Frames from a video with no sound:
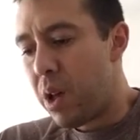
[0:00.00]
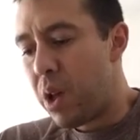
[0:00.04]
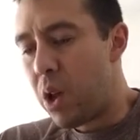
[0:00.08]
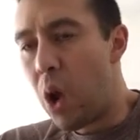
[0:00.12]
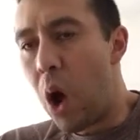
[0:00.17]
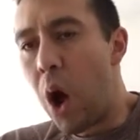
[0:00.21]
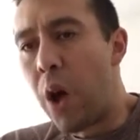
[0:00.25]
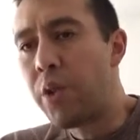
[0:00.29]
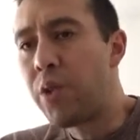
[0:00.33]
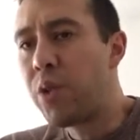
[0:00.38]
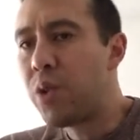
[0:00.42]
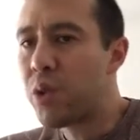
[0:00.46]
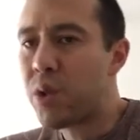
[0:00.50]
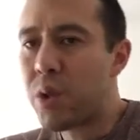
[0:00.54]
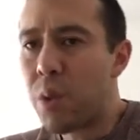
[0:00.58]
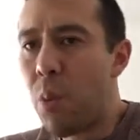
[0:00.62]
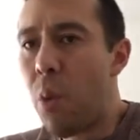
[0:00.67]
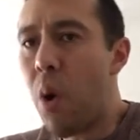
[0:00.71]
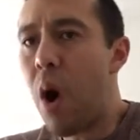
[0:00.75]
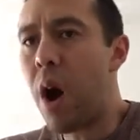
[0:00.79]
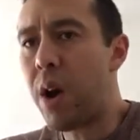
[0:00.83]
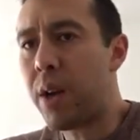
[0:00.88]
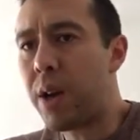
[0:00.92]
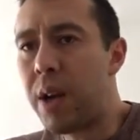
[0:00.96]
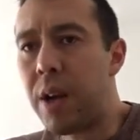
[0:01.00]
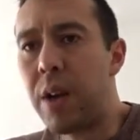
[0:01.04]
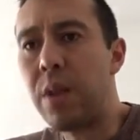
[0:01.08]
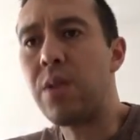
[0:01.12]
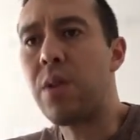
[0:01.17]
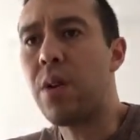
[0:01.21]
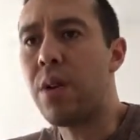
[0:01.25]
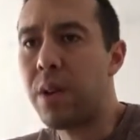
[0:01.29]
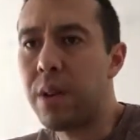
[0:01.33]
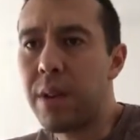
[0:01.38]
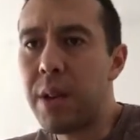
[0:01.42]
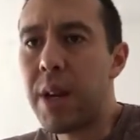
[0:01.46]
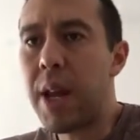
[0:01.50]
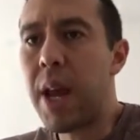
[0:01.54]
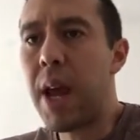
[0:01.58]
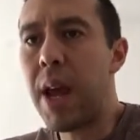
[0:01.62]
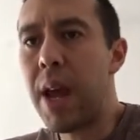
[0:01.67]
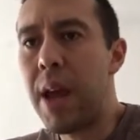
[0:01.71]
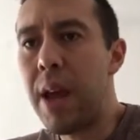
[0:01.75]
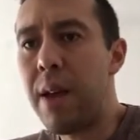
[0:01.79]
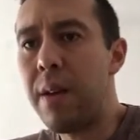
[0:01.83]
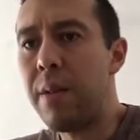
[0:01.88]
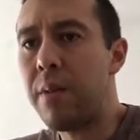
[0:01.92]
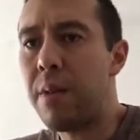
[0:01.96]
I'll do some walking during the
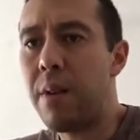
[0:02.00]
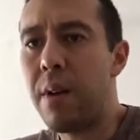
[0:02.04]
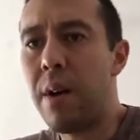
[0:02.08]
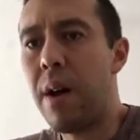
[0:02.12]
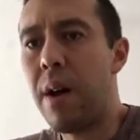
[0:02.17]
day,